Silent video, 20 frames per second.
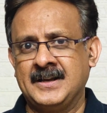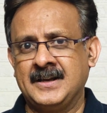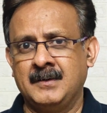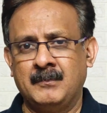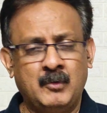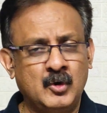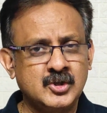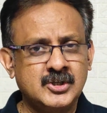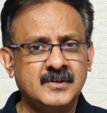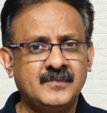
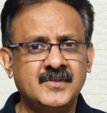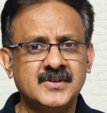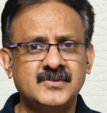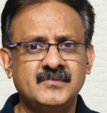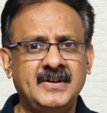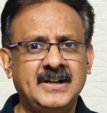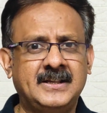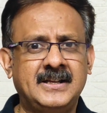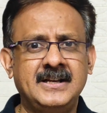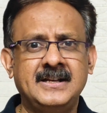Most of us
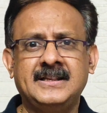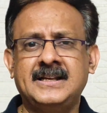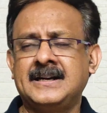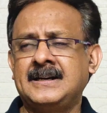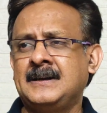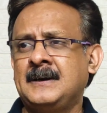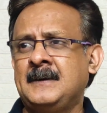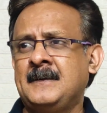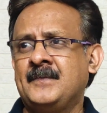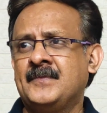will think
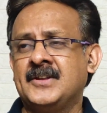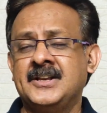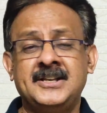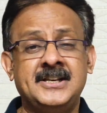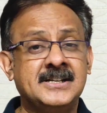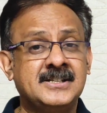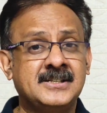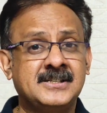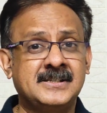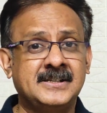that,
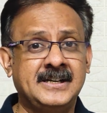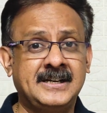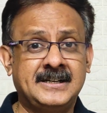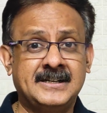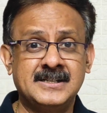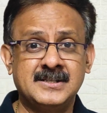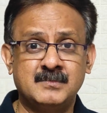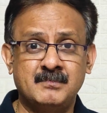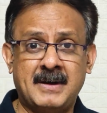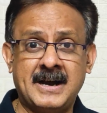yes, it
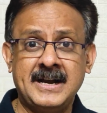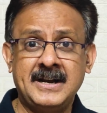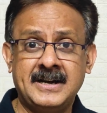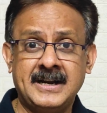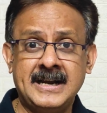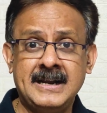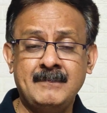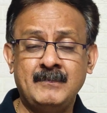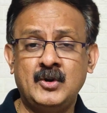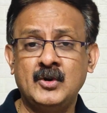is my
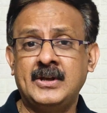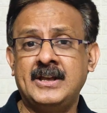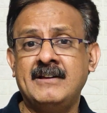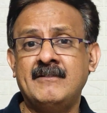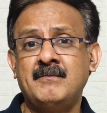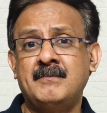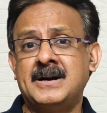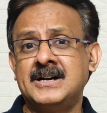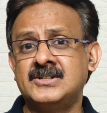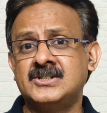dream to
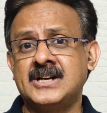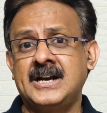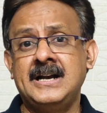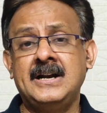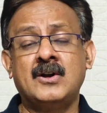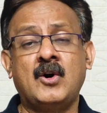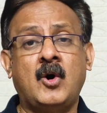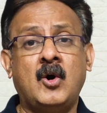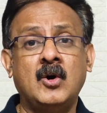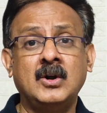give my
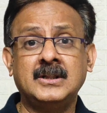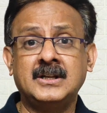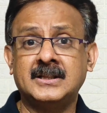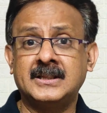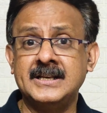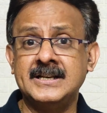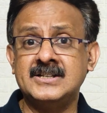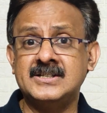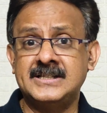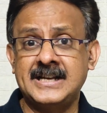child all the
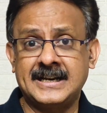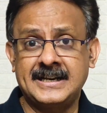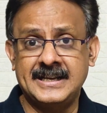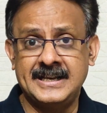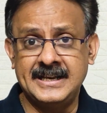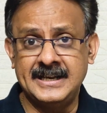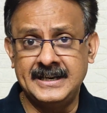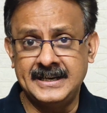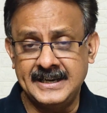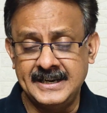things that
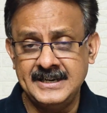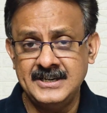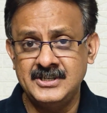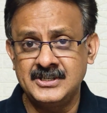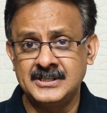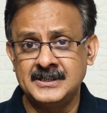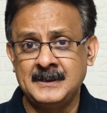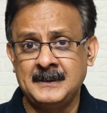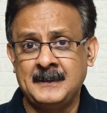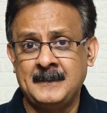he
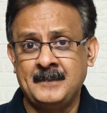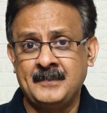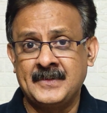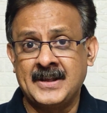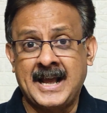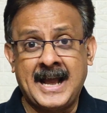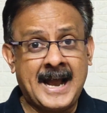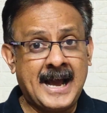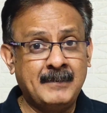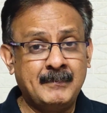needs.
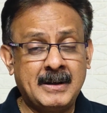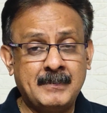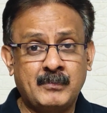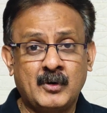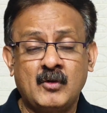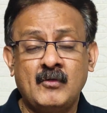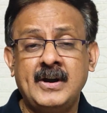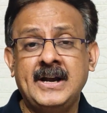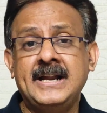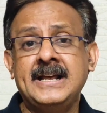And by
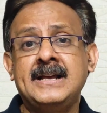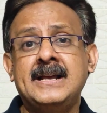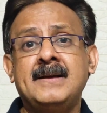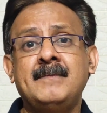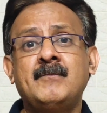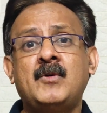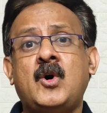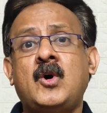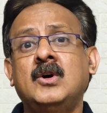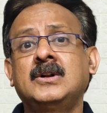providing
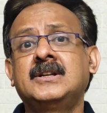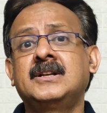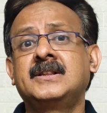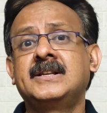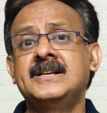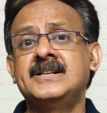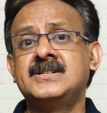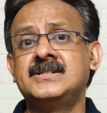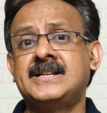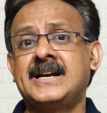him all the
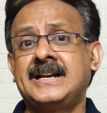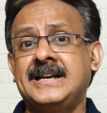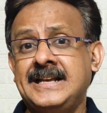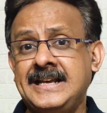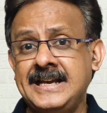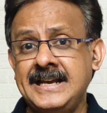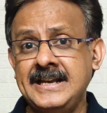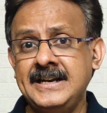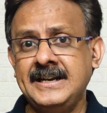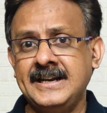things that
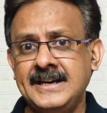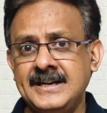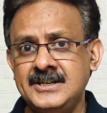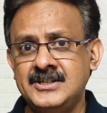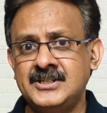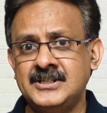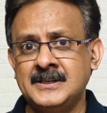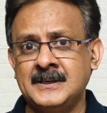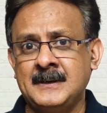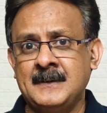he
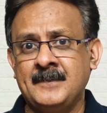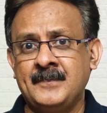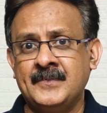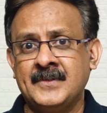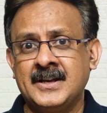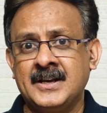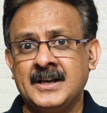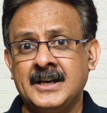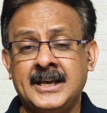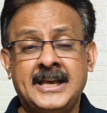needs,
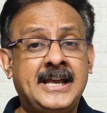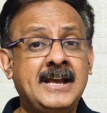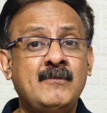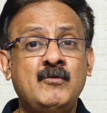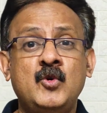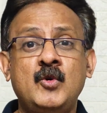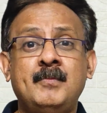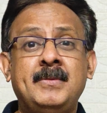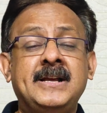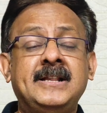he
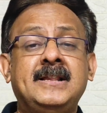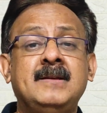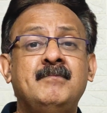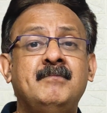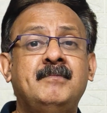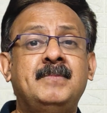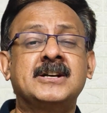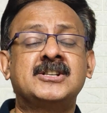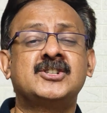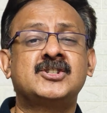would be the
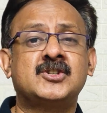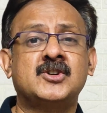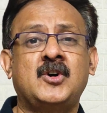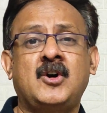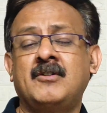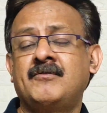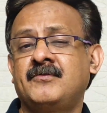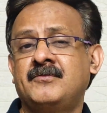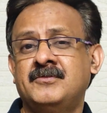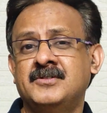best
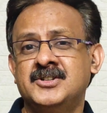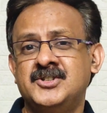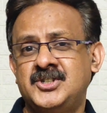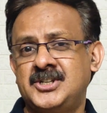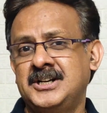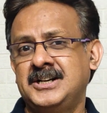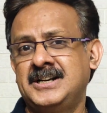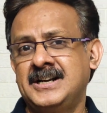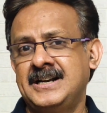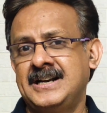of
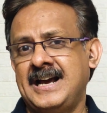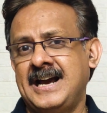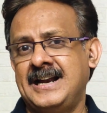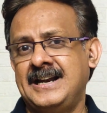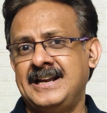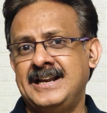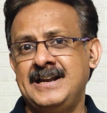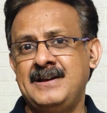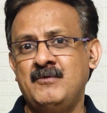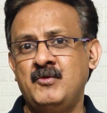children and
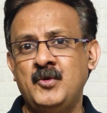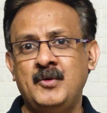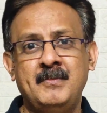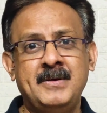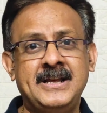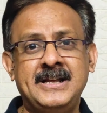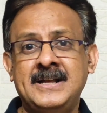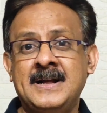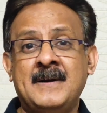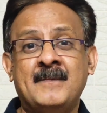he would
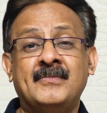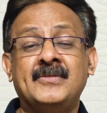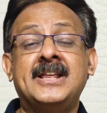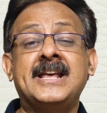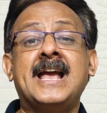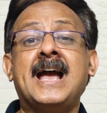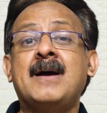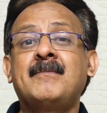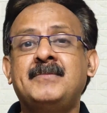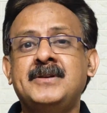be the
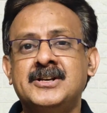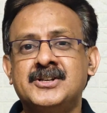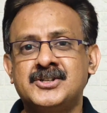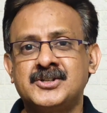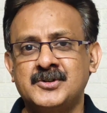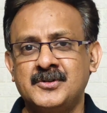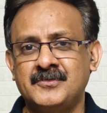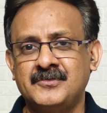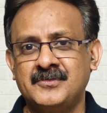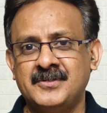
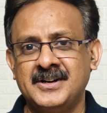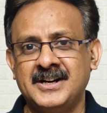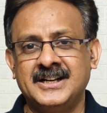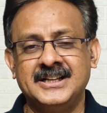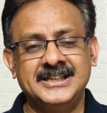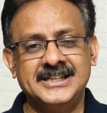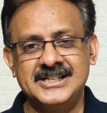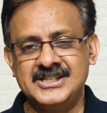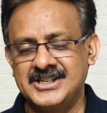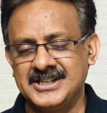happiest of
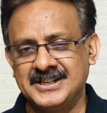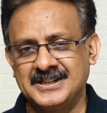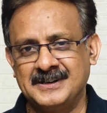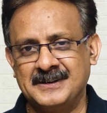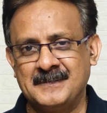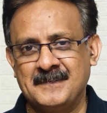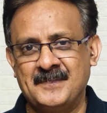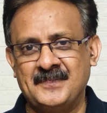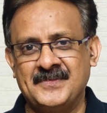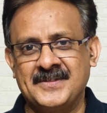the children.
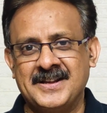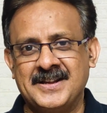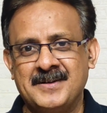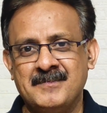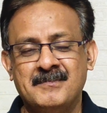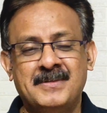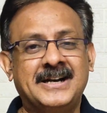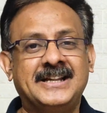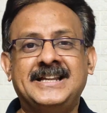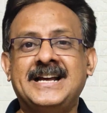
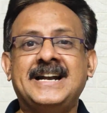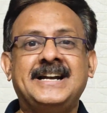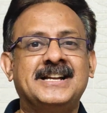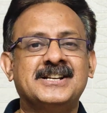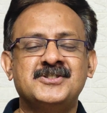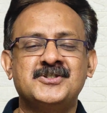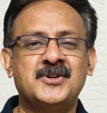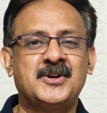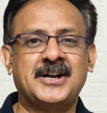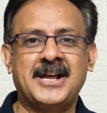But that
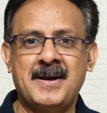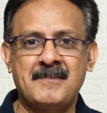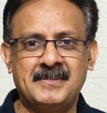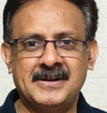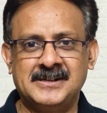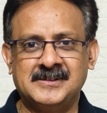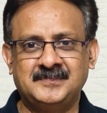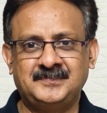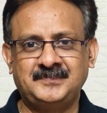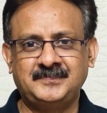does not
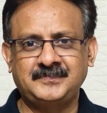happen.